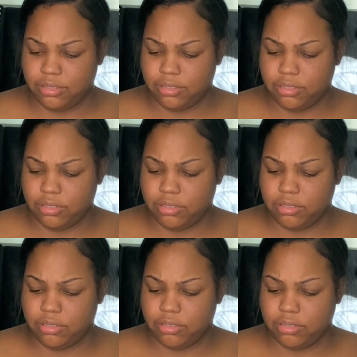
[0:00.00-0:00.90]

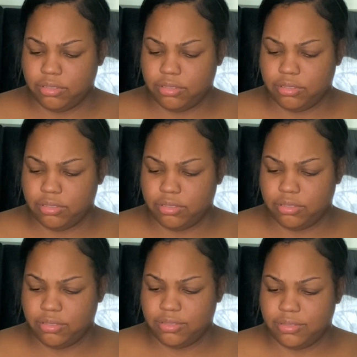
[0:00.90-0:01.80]

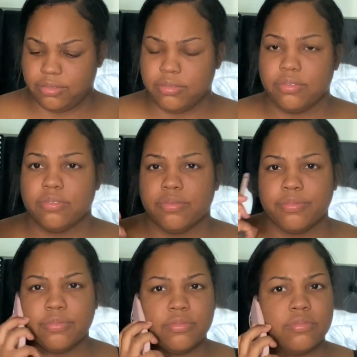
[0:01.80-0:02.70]

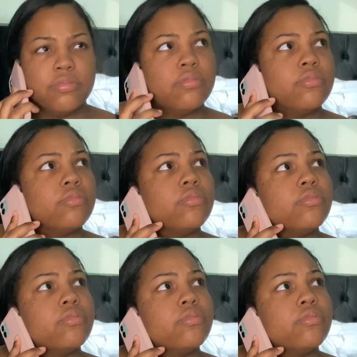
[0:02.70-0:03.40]
(silence)